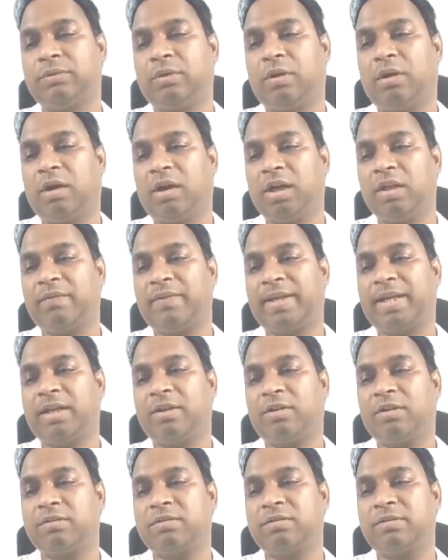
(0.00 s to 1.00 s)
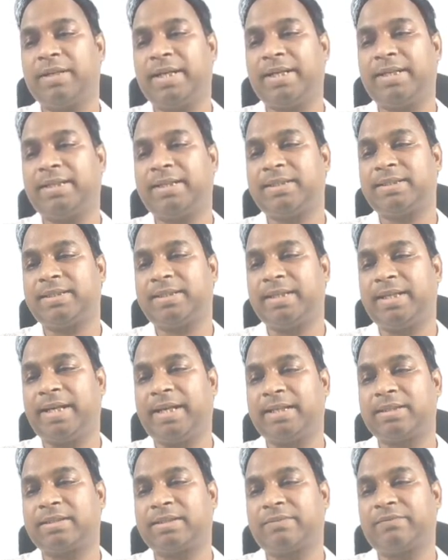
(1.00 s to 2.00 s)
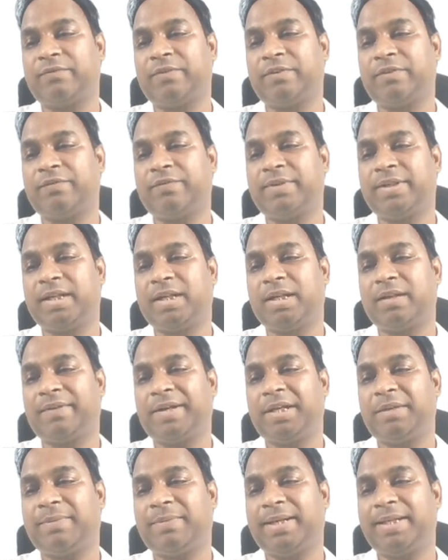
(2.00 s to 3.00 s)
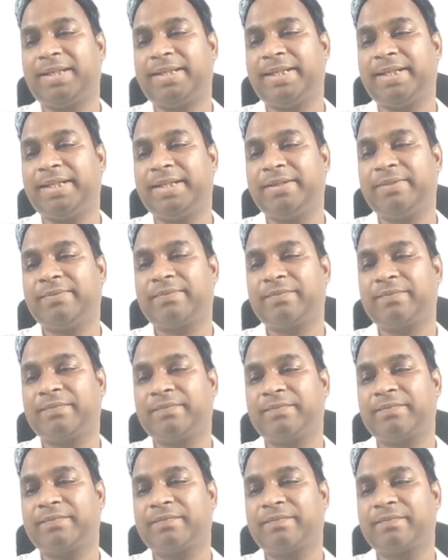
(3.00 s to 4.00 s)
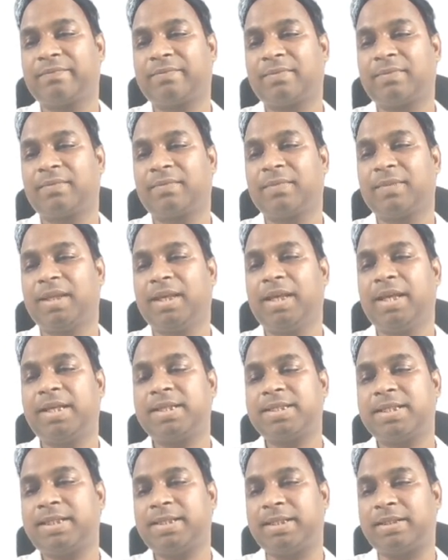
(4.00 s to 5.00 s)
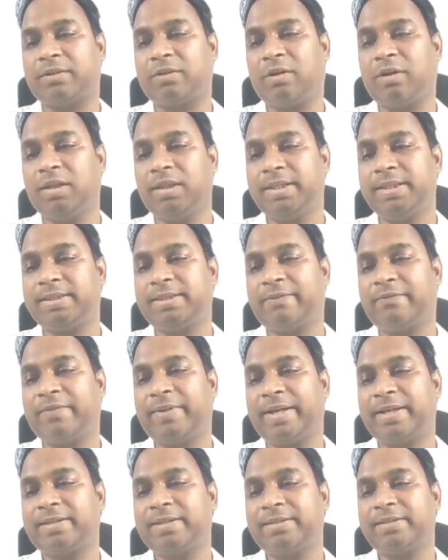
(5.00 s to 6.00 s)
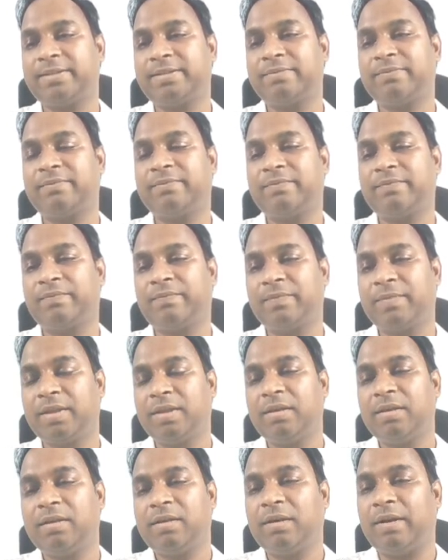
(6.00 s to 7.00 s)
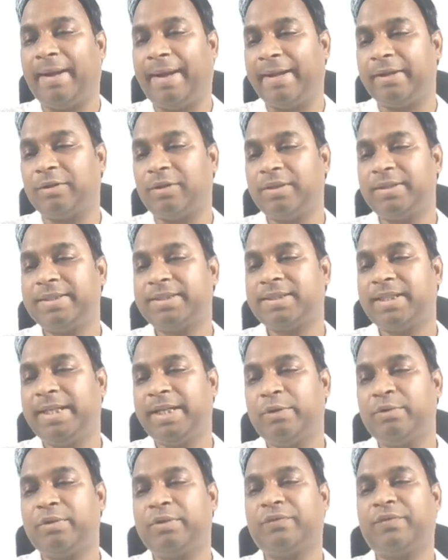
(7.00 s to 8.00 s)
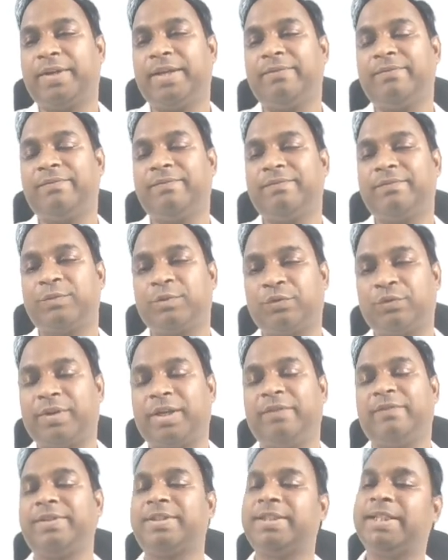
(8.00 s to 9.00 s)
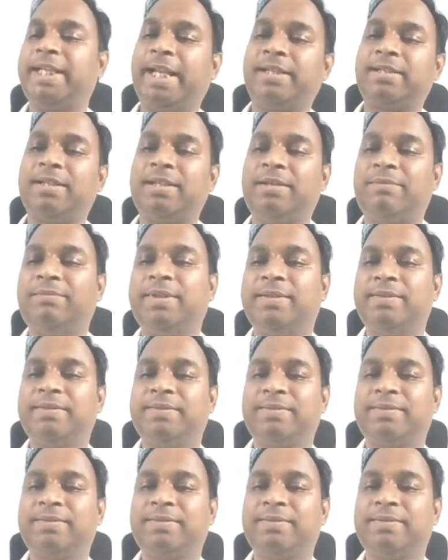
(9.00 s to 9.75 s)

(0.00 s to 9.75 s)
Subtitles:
Or we can also write it as 50 divided by 10, isn't it? All these are fractions and all these are equal to 5. So 5 is a rational number.